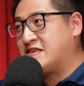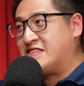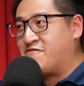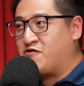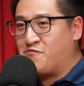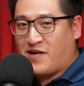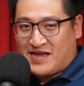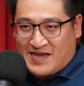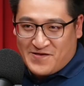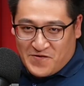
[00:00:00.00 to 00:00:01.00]
deliver
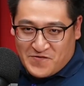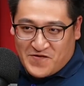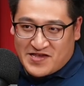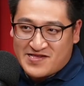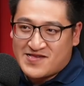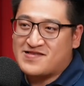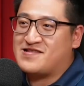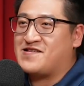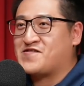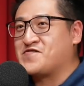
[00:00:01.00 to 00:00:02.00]
banking solutions.
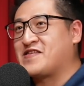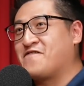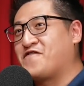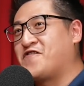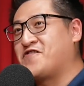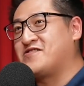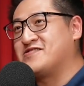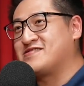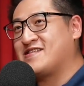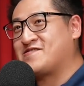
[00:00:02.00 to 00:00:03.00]
So
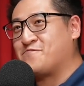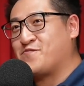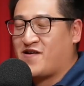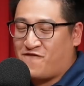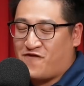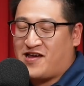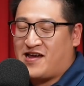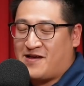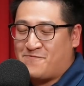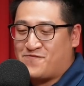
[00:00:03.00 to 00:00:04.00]
therefore, that's the part
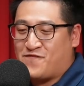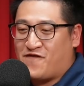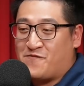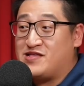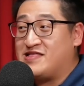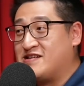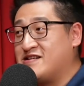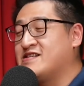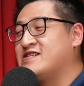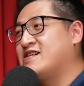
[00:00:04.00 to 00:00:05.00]
where I'm
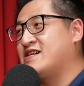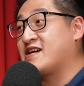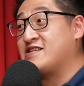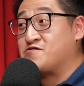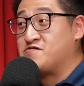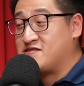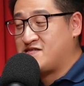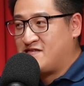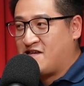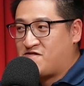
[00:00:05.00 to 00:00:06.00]
familiar and get into
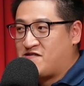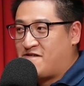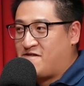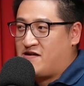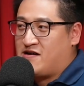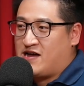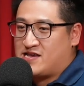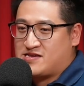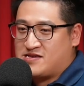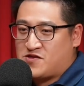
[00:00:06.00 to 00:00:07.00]
this industry
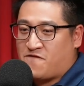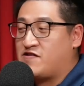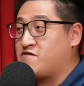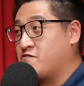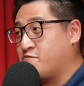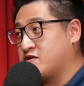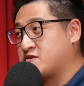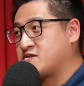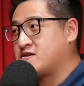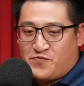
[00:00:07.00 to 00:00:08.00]
as a software developer.
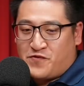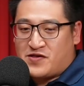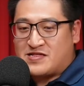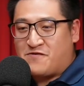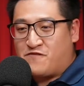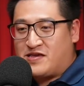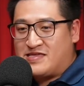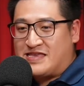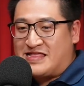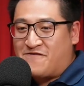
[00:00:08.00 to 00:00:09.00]
Previously,
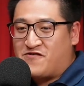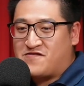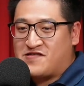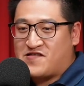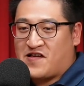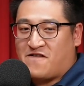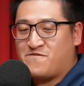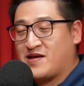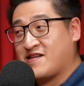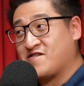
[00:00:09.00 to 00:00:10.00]
we deliver this kind
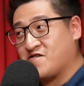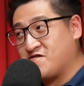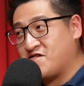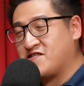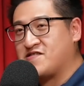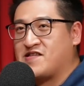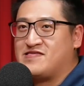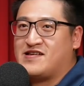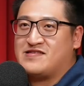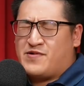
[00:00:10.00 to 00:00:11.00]
of banking solutions.
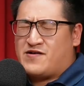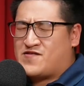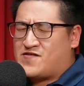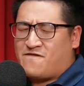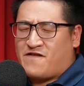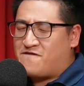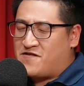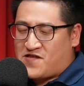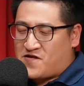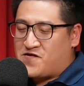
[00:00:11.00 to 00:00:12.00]
And then about 5
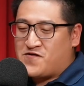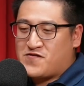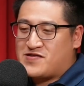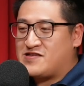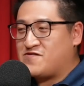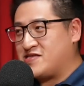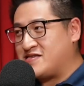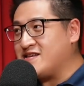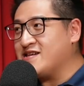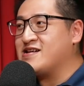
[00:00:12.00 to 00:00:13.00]
years ago,
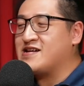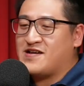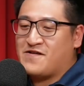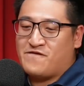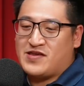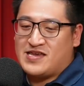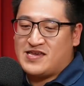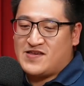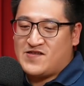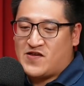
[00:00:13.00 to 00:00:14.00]
2020,
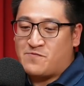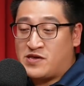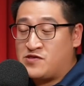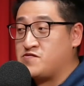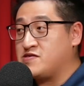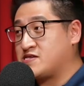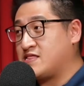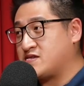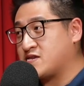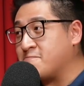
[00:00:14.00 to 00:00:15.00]
we jumped into this
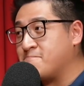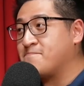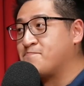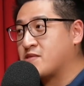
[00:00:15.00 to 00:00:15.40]
landscape,